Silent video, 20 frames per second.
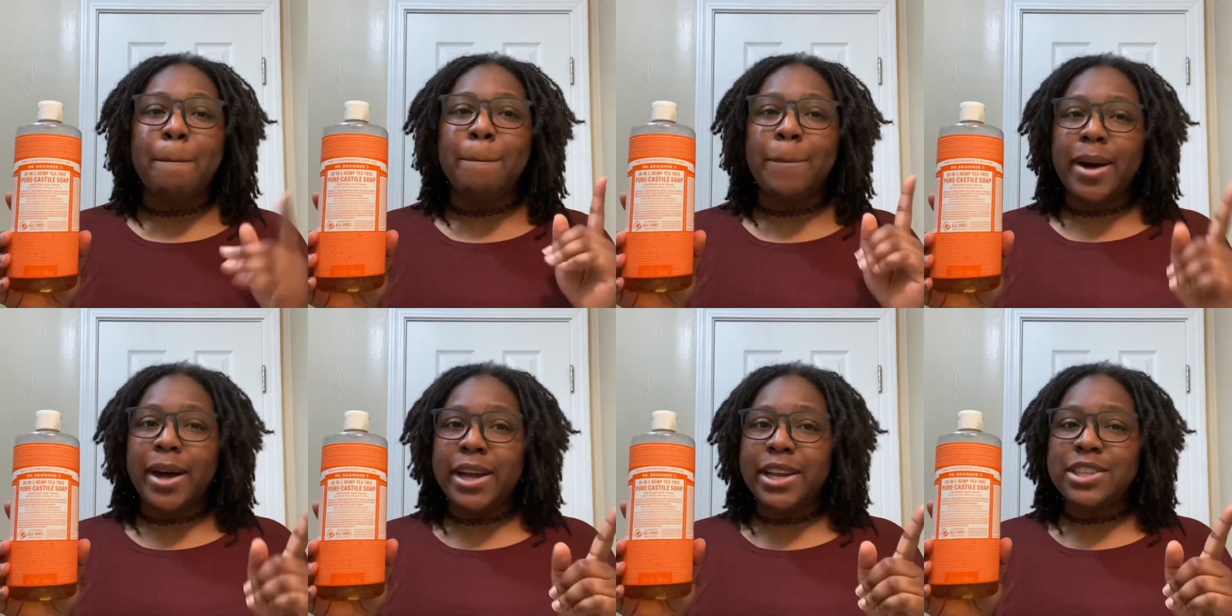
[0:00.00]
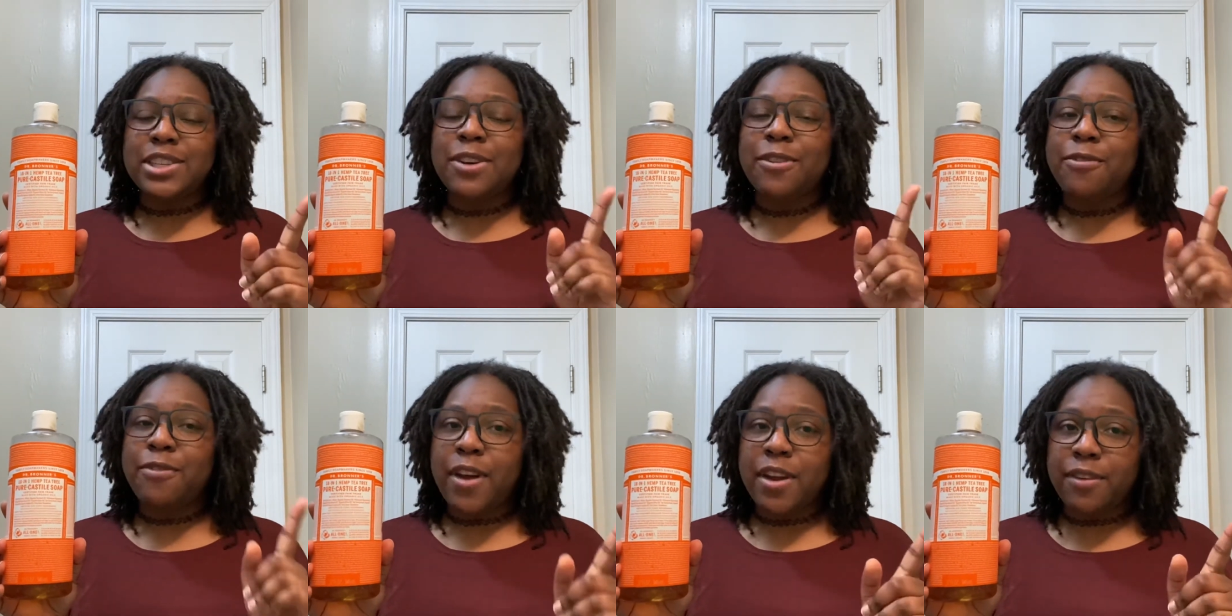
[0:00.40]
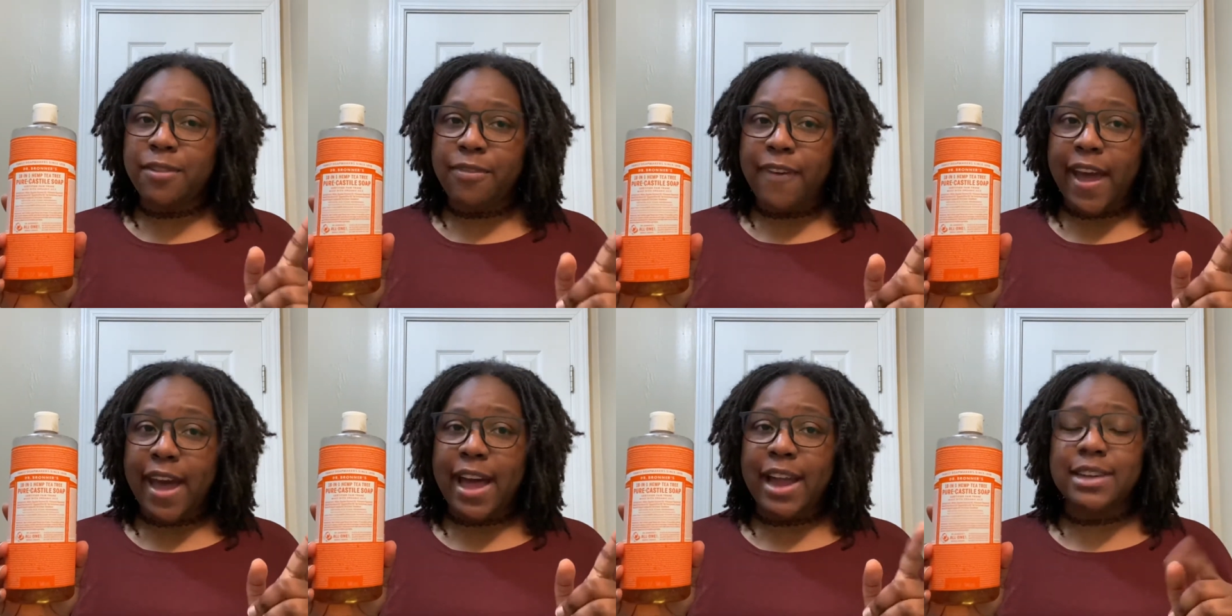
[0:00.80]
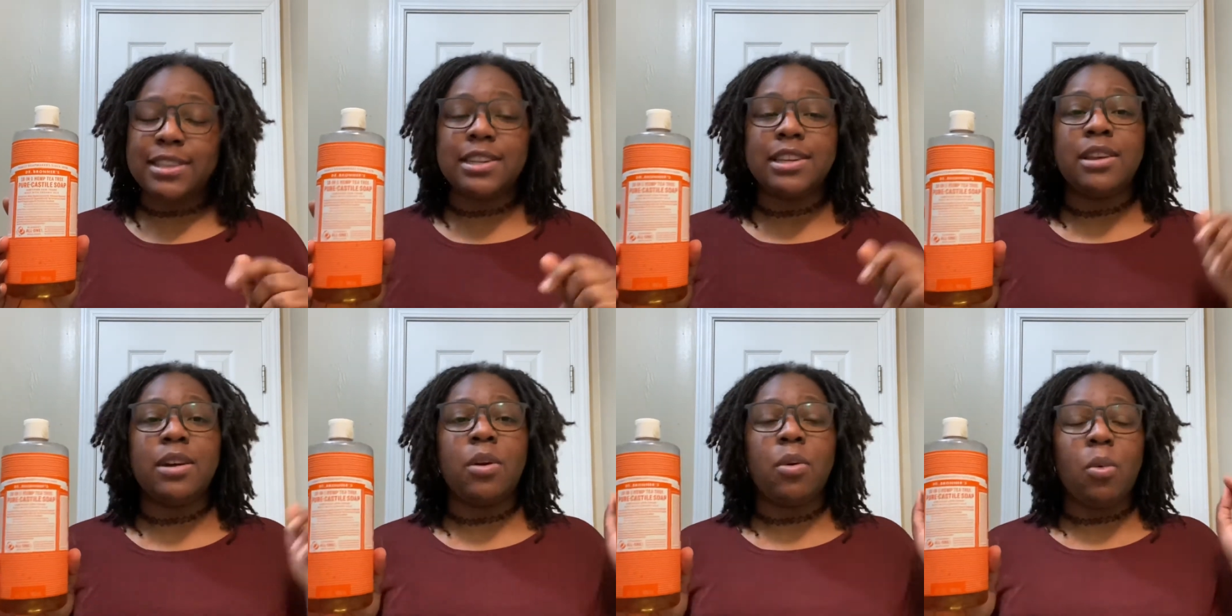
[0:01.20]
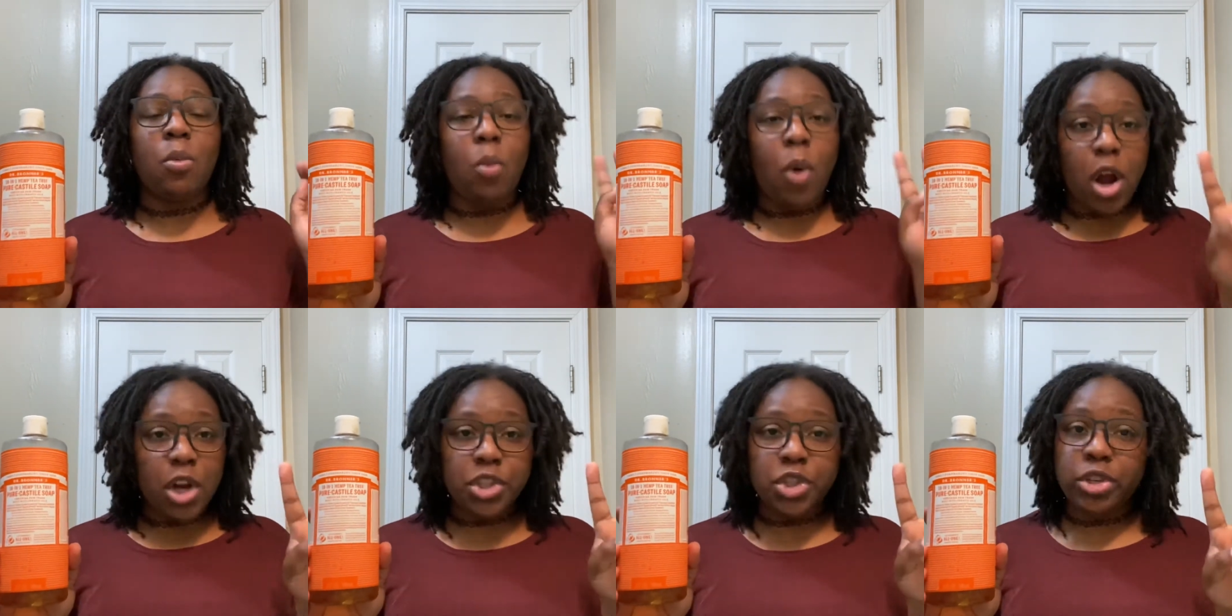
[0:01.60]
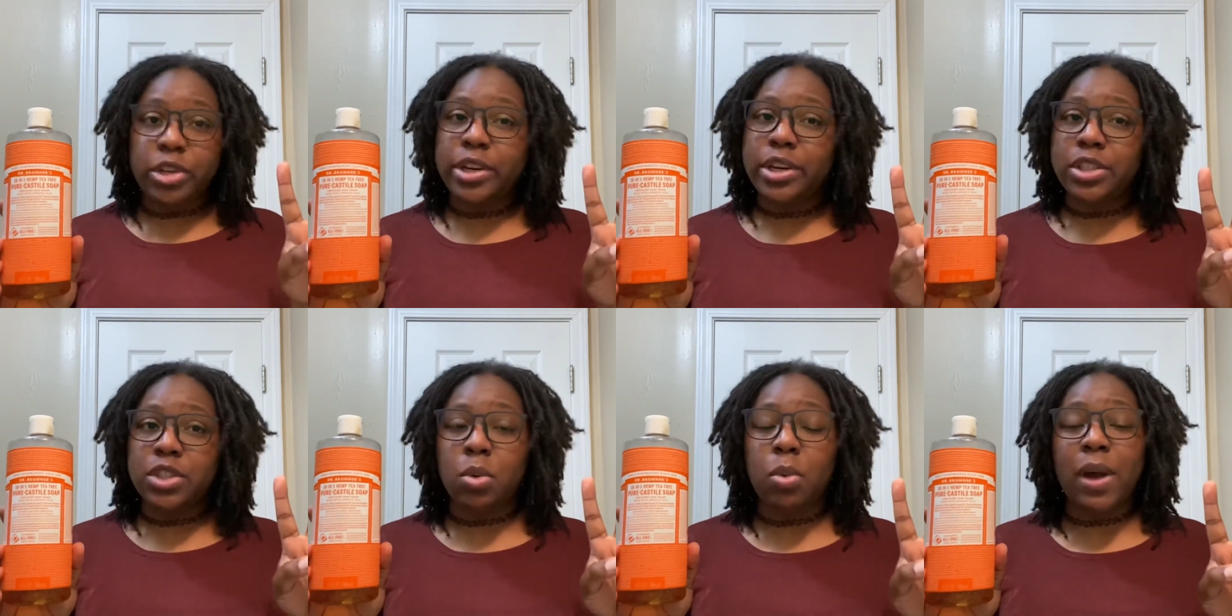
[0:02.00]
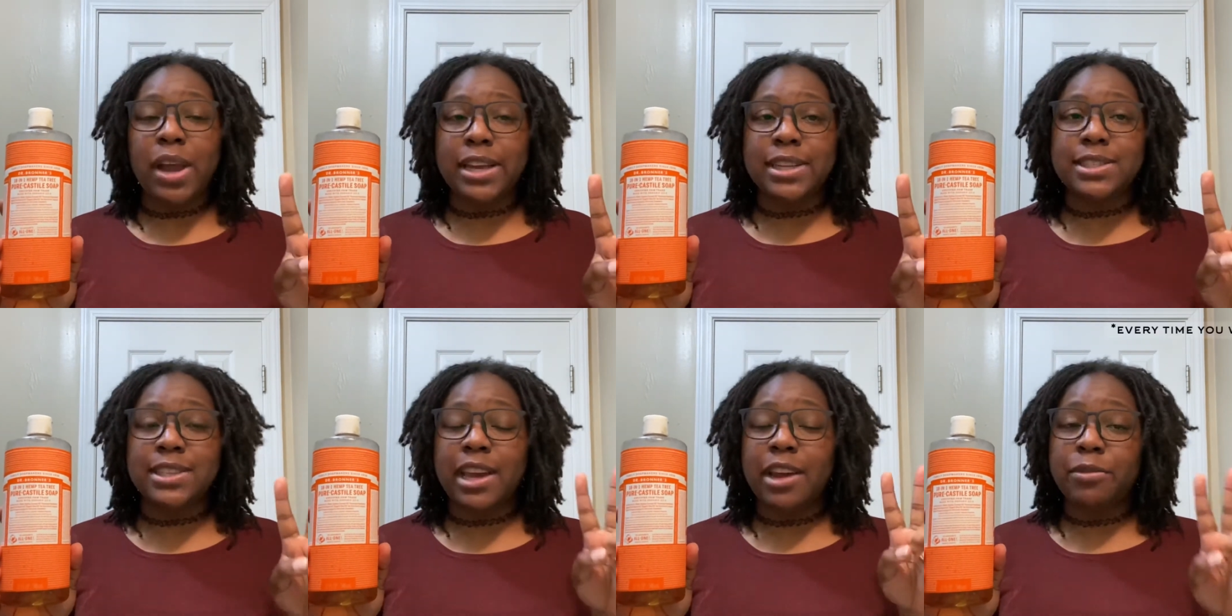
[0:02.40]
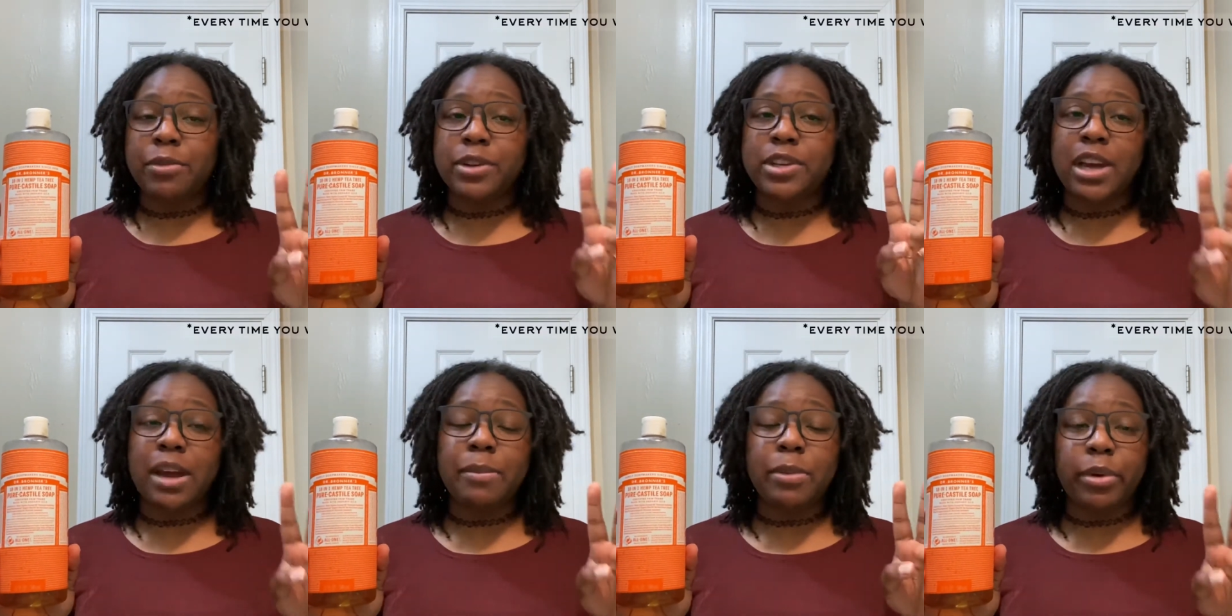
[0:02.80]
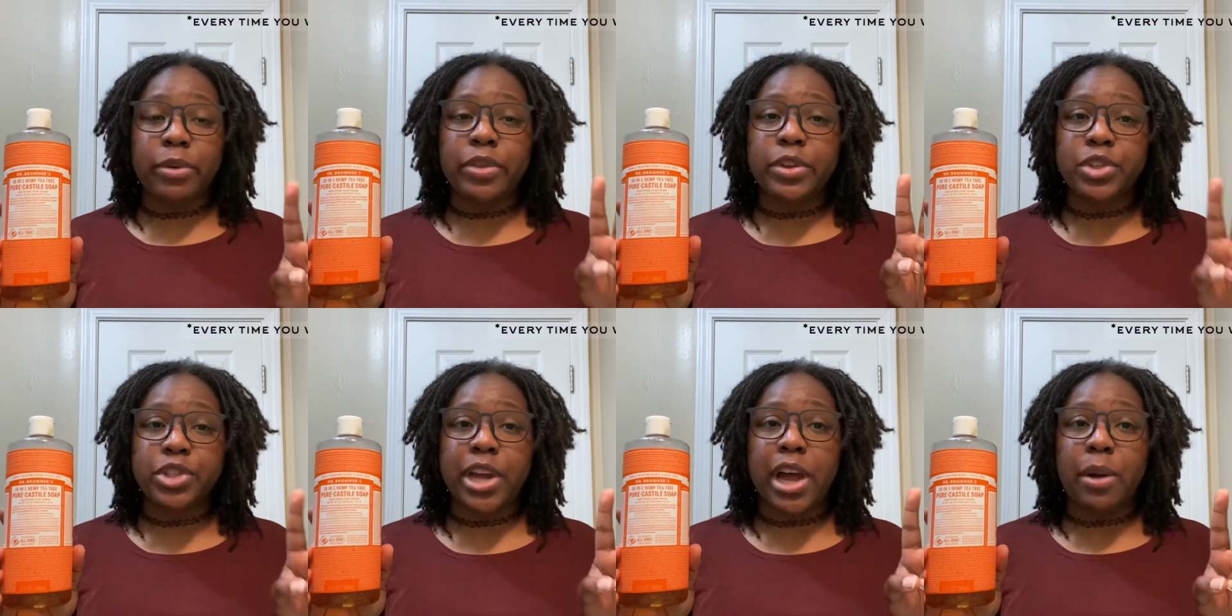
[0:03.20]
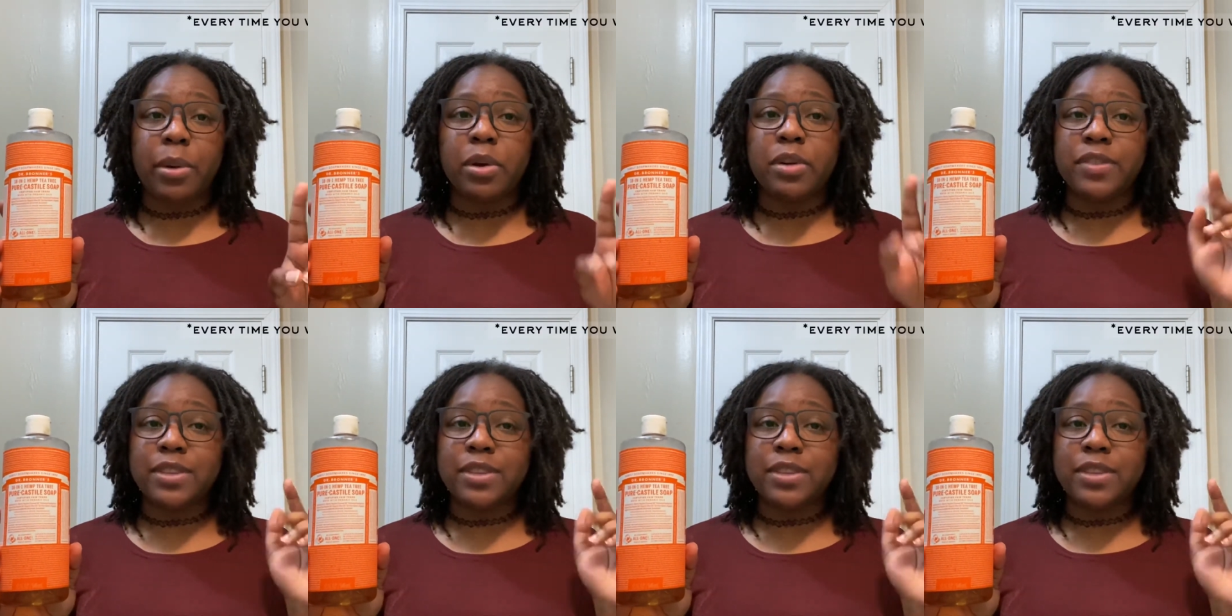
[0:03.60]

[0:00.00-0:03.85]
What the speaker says: But fun fact, wash your hair twice every time you're in the shower.